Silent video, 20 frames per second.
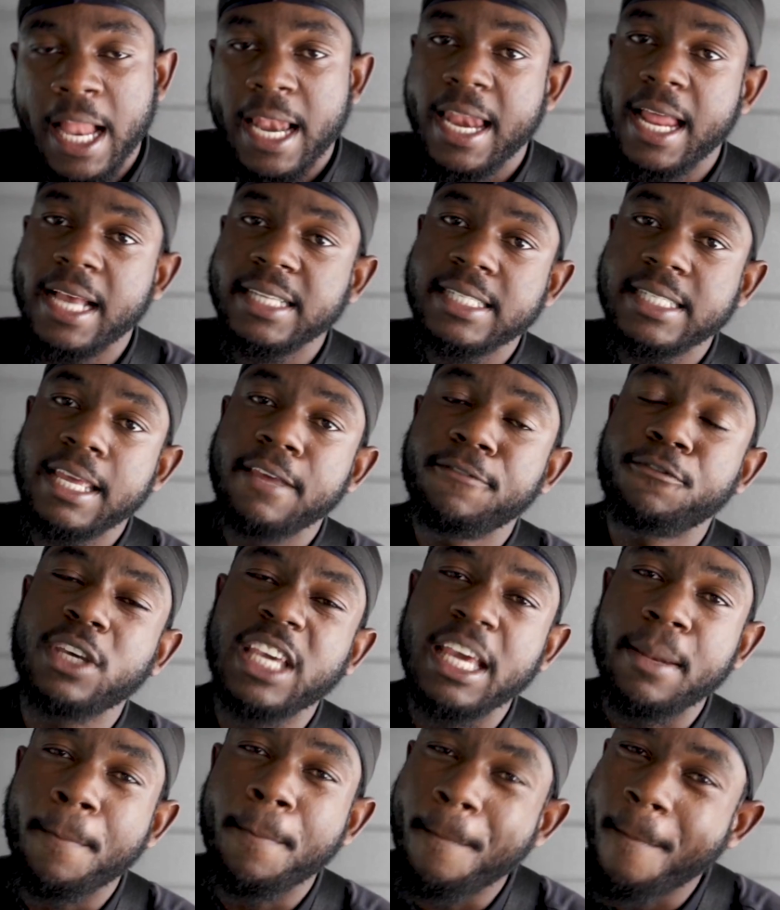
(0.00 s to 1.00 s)
Let's say if you
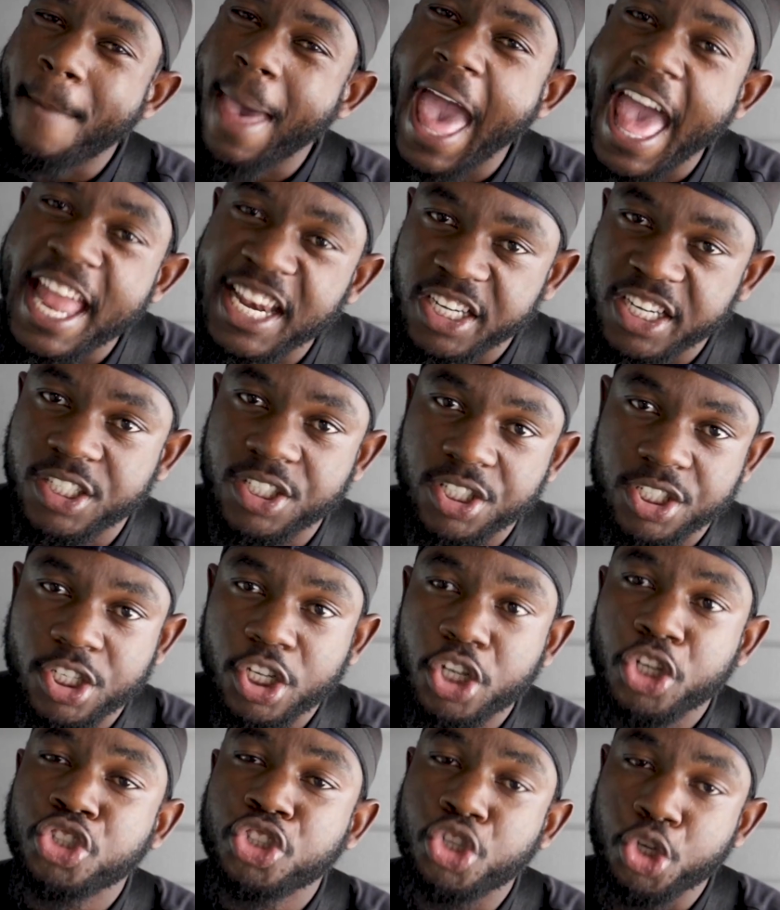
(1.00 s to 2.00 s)
can manage
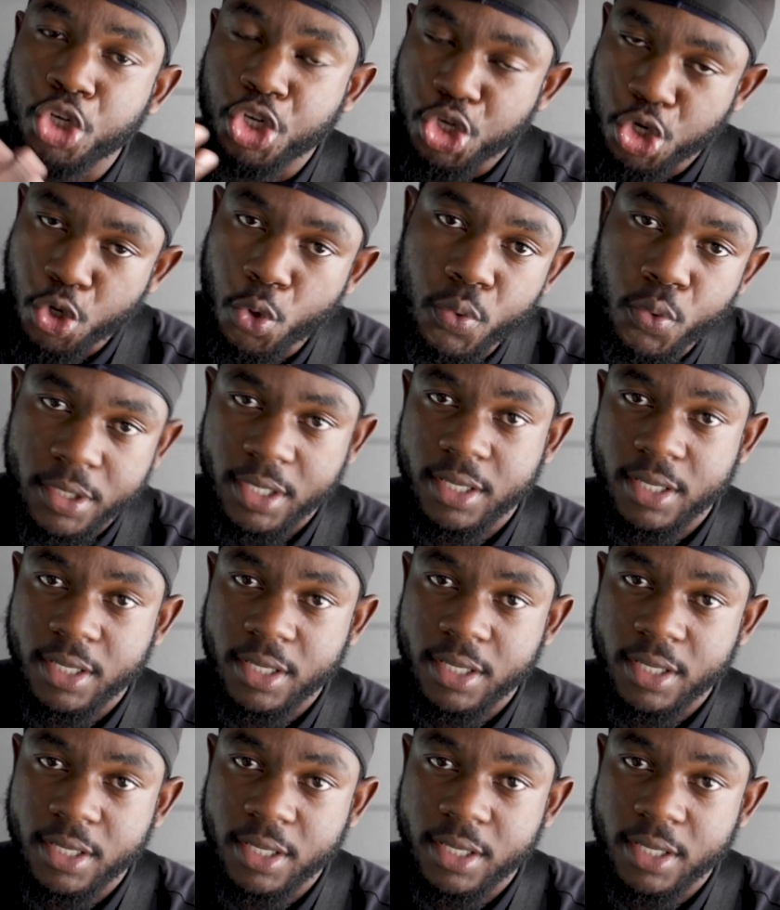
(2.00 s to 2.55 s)
to do